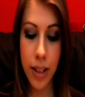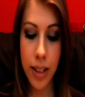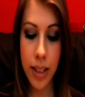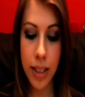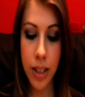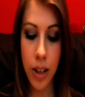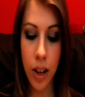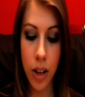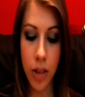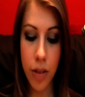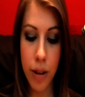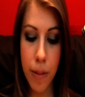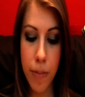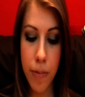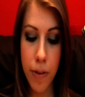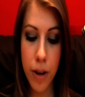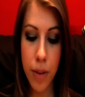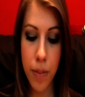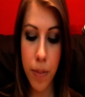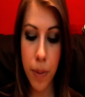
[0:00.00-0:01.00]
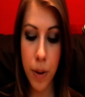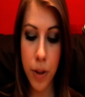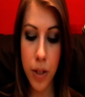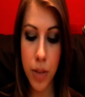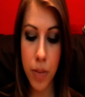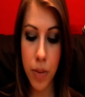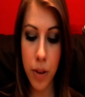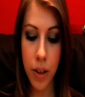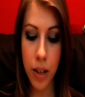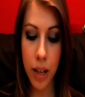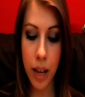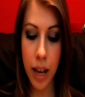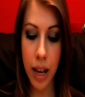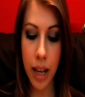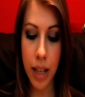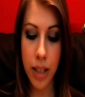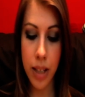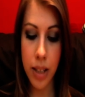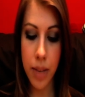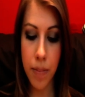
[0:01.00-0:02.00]
it's got grapefruit, bergamot
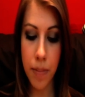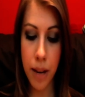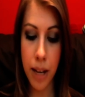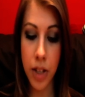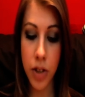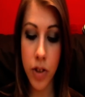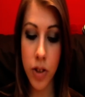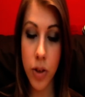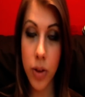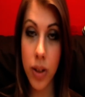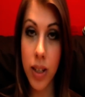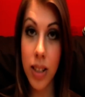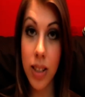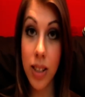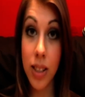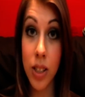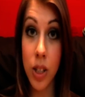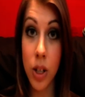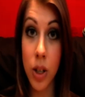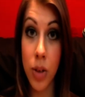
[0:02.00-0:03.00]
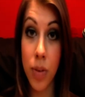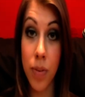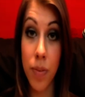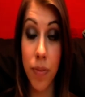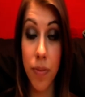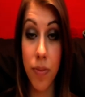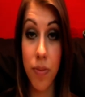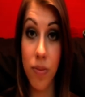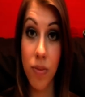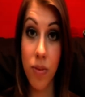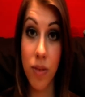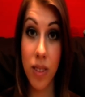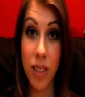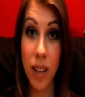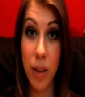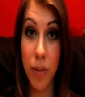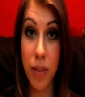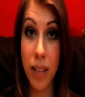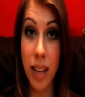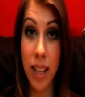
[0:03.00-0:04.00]
and mandarin oil, so
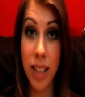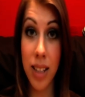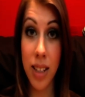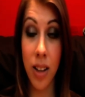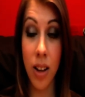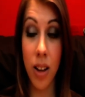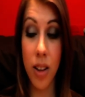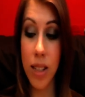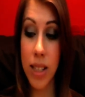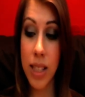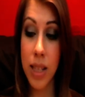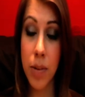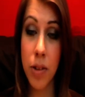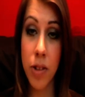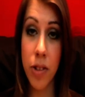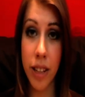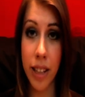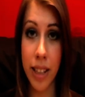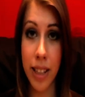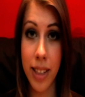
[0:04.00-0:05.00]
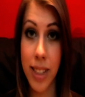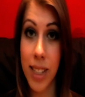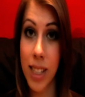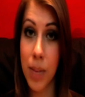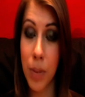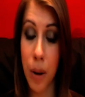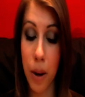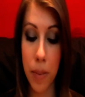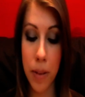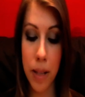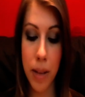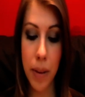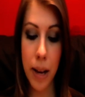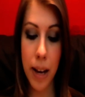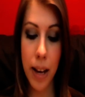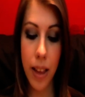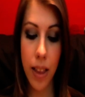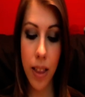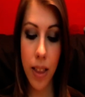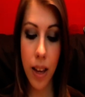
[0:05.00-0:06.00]
definitely has a lot of the same ingredients as Pop in the
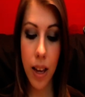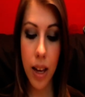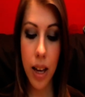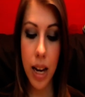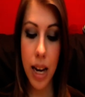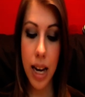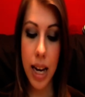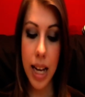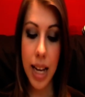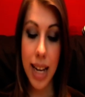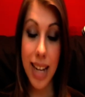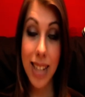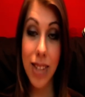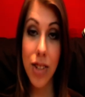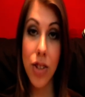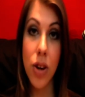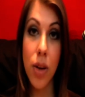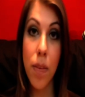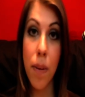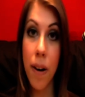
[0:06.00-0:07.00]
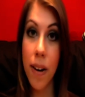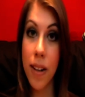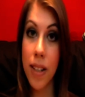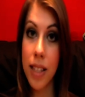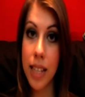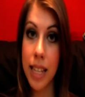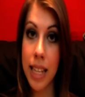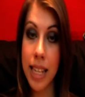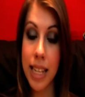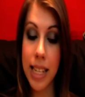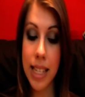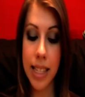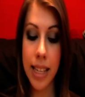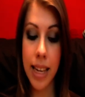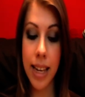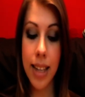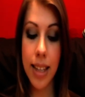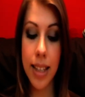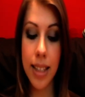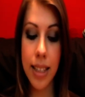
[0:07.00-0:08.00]
Bath. It's
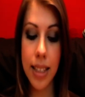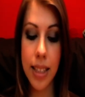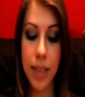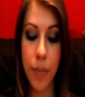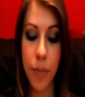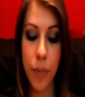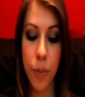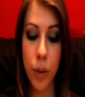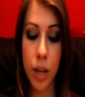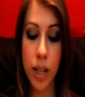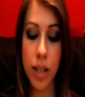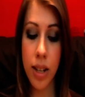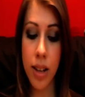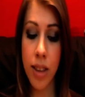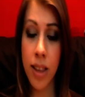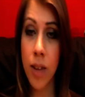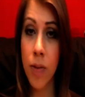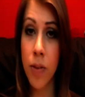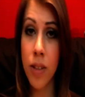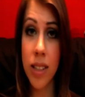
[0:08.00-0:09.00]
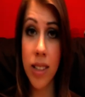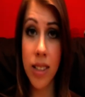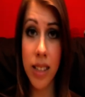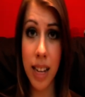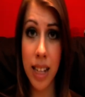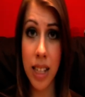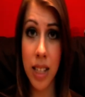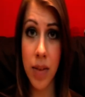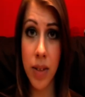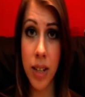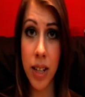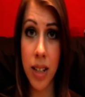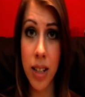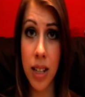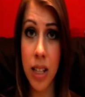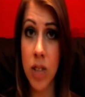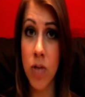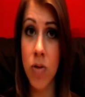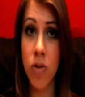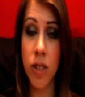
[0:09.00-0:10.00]
£2.86, which I think for the size of it
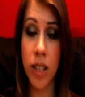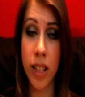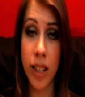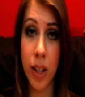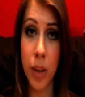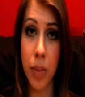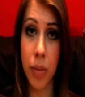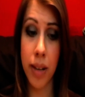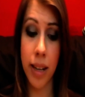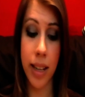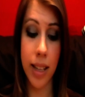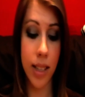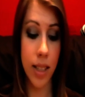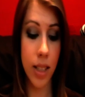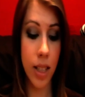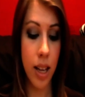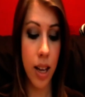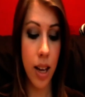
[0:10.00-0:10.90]
is a really good price.